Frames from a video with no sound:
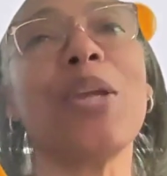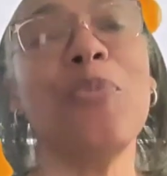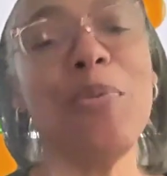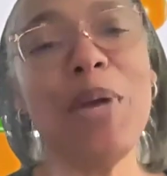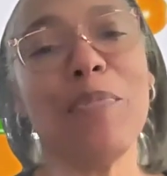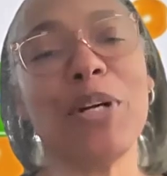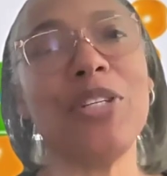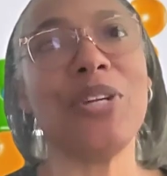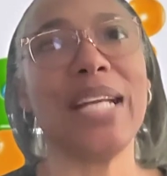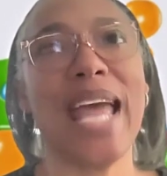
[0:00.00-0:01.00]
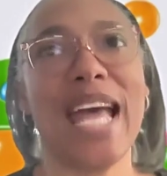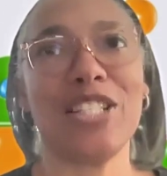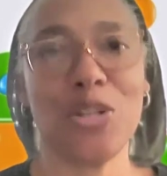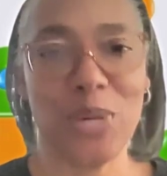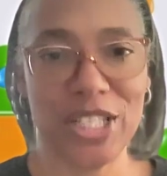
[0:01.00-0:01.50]
Remember, you can
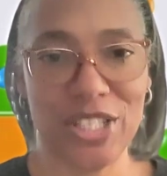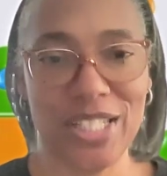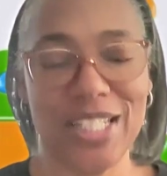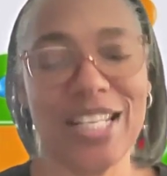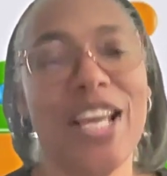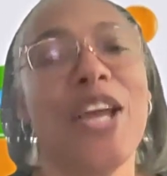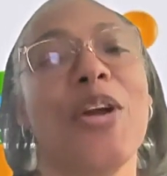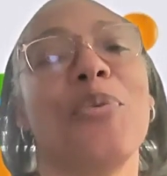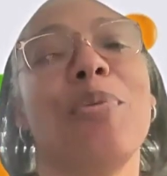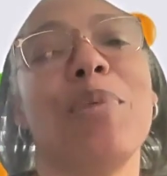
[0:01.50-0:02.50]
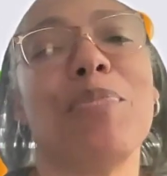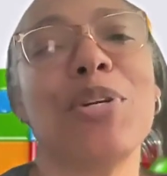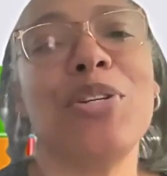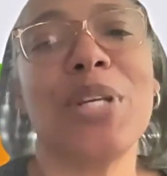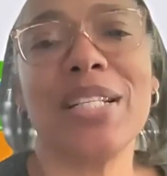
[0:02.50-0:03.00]
ask questions. Remember,
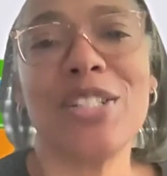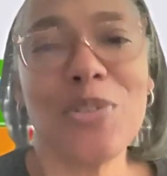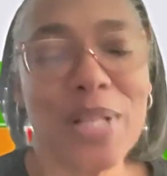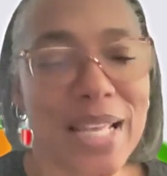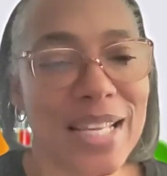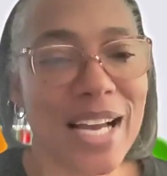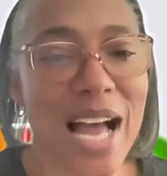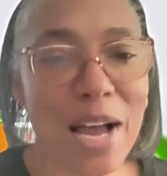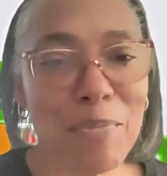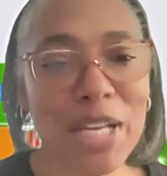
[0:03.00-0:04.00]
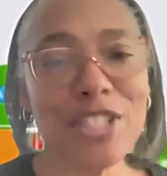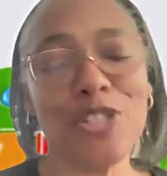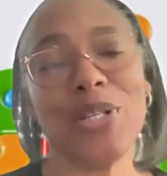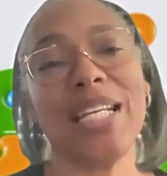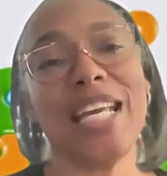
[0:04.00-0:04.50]
you can do it in the comments.
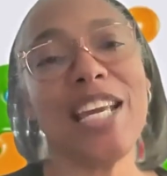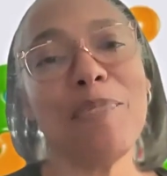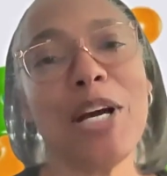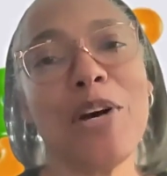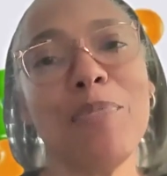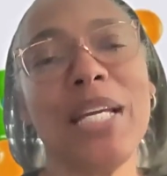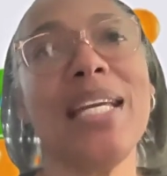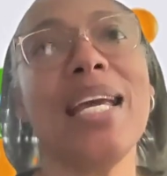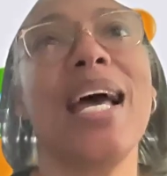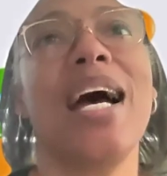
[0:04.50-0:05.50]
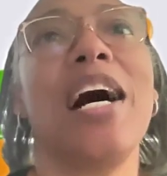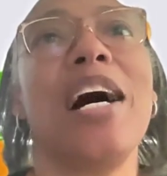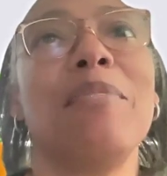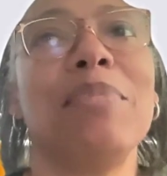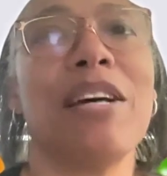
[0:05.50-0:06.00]
You can email me.
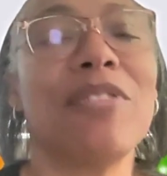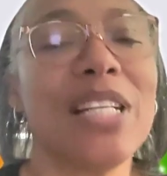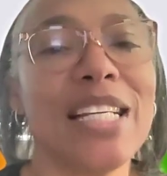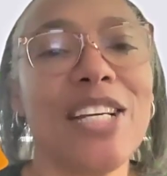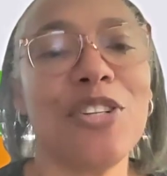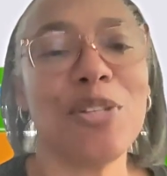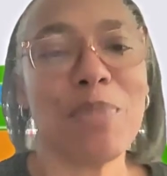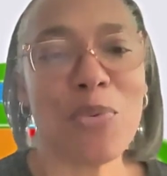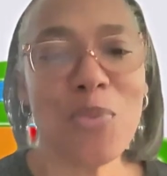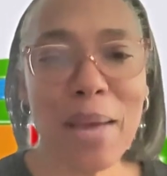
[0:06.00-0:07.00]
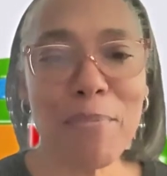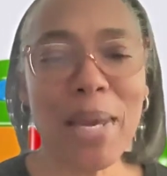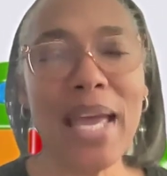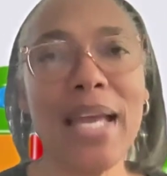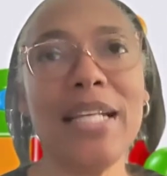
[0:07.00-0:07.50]
Definitely go to my
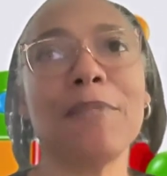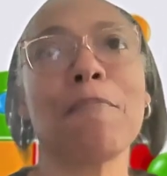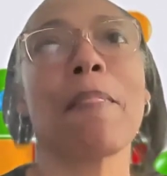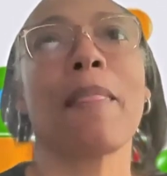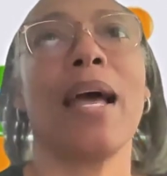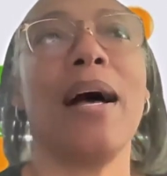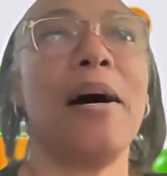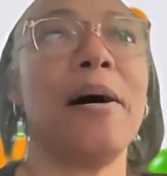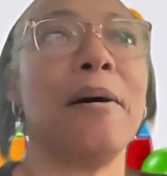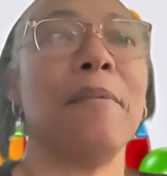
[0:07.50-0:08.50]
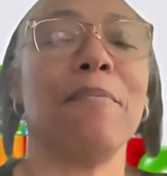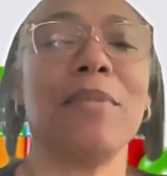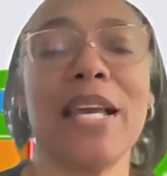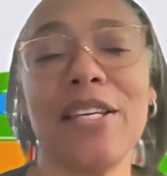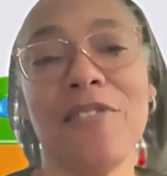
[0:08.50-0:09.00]
webpage.
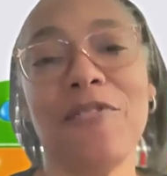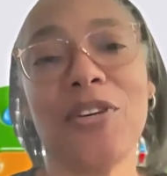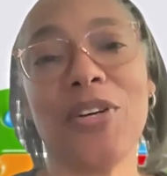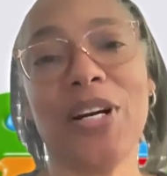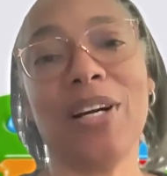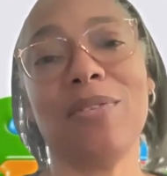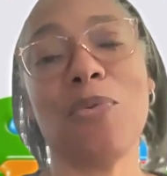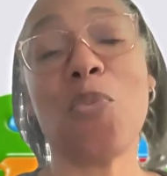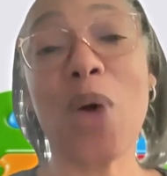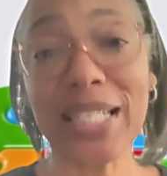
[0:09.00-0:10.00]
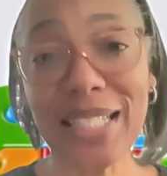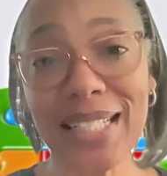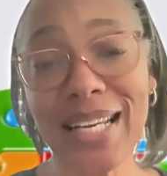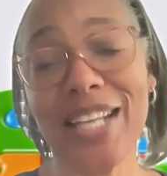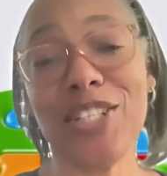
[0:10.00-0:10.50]
Thank you for
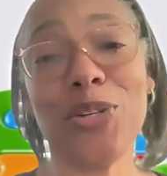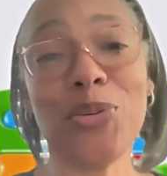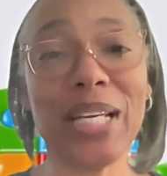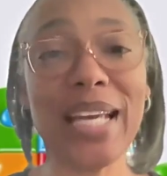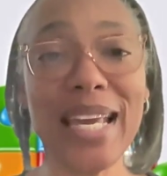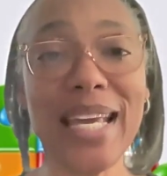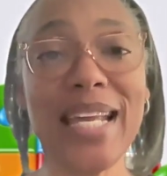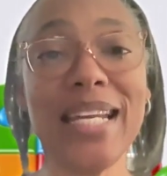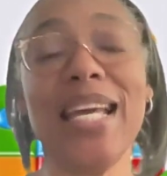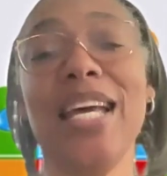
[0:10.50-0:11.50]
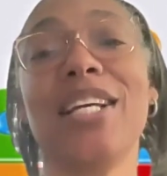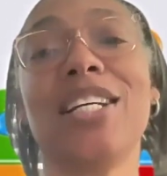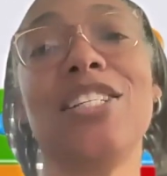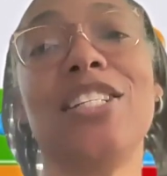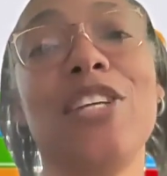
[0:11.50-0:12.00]
watching and tuning in.
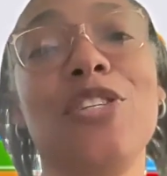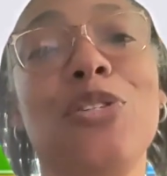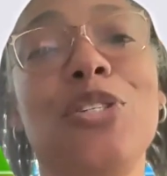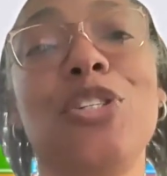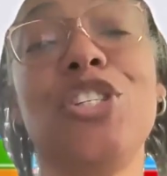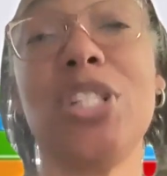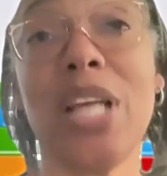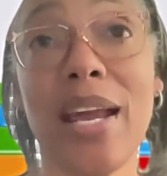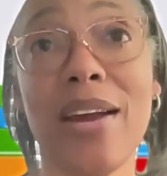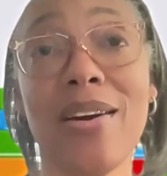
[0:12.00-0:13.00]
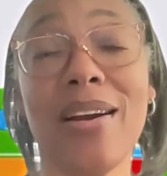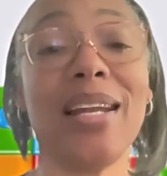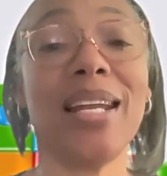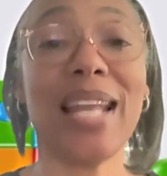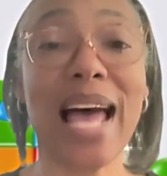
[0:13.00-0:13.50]
Continue to share,
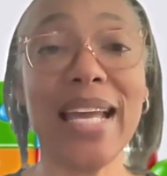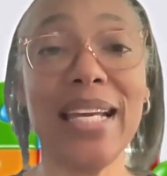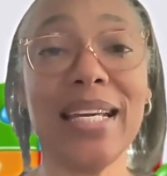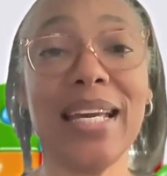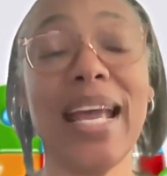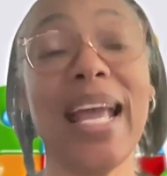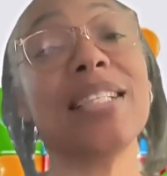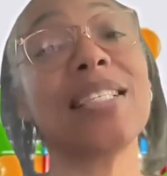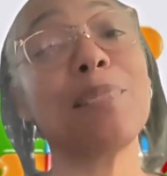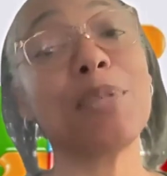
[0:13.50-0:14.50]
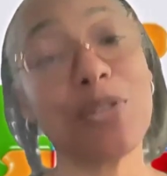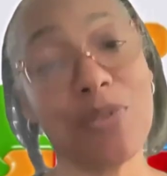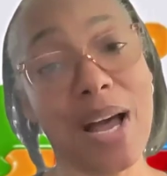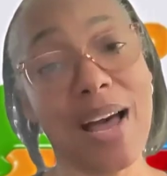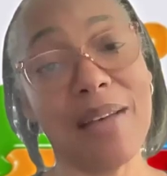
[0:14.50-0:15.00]
like, and
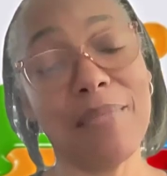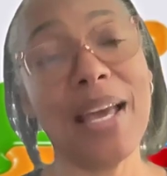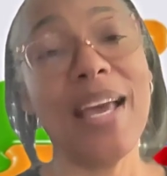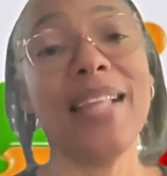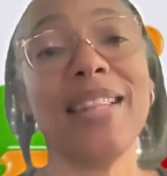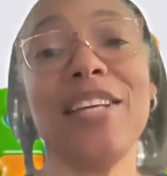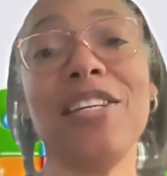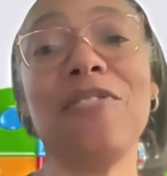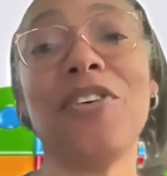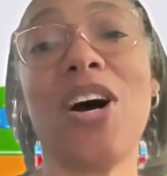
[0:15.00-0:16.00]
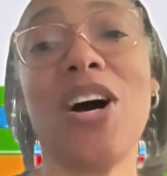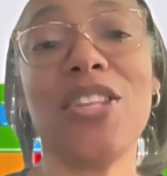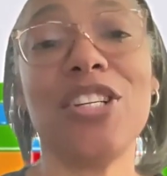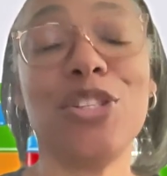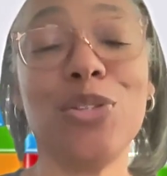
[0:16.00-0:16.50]
subscribe. Thank you for all
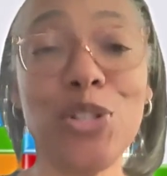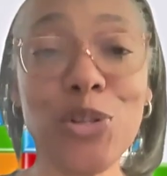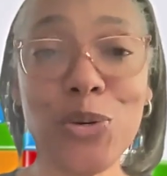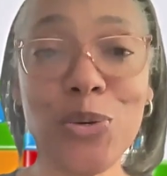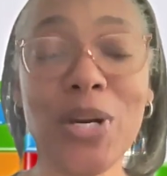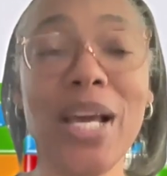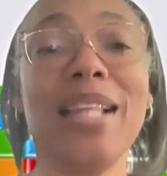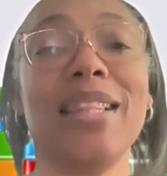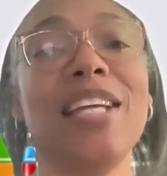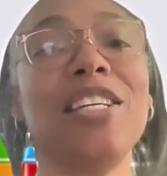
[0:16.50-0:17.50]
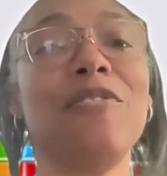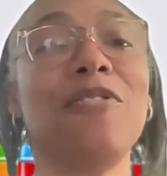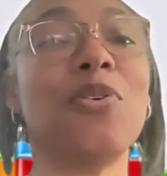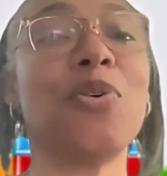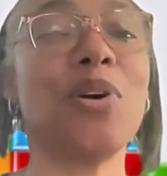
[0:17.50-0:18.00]
that you do. Thank you
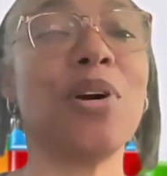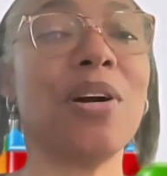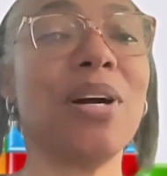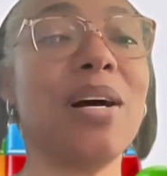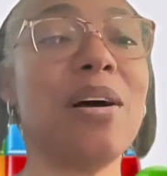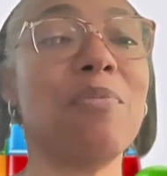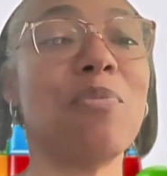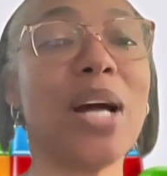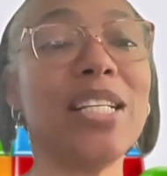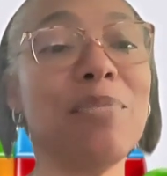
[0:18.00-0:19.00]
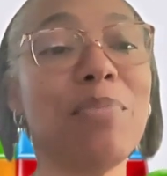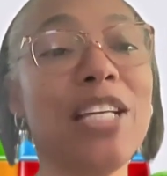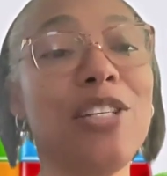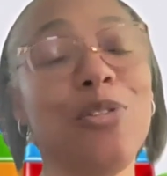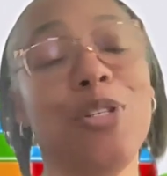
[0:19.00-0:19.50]
for watching
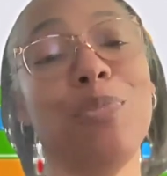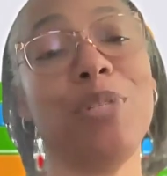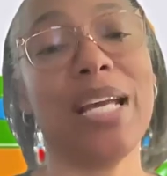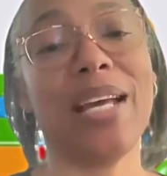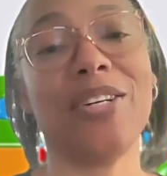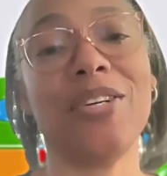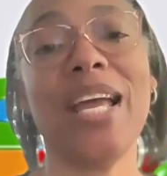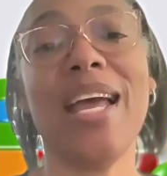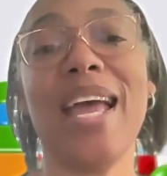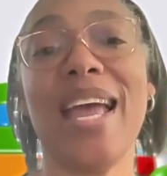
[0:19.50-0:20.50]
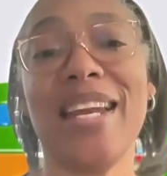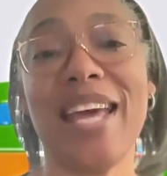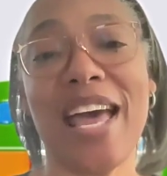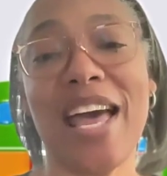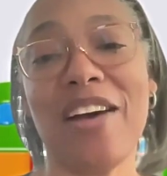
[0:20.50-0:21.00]
my YouTube channel, and
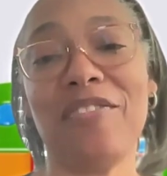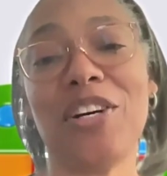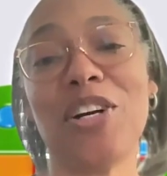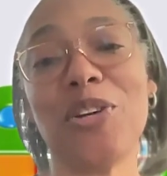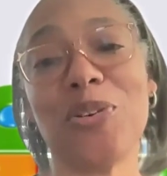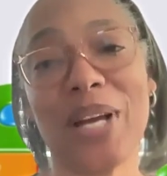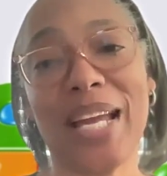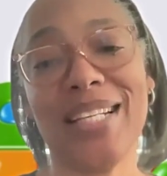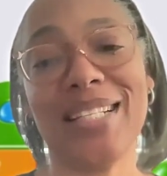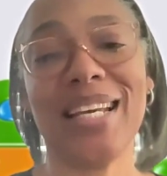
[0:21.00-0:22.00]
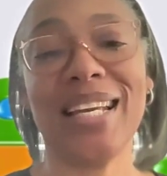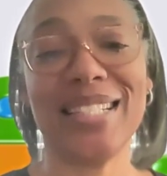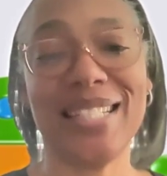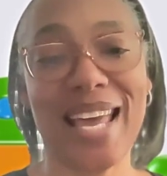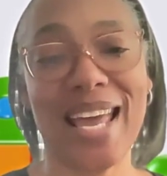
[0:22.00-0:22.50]
have a great
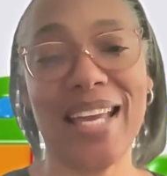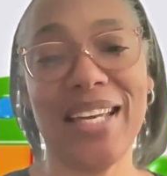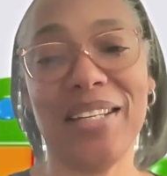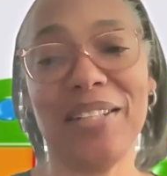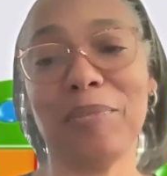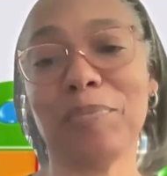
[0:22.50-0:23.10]
day.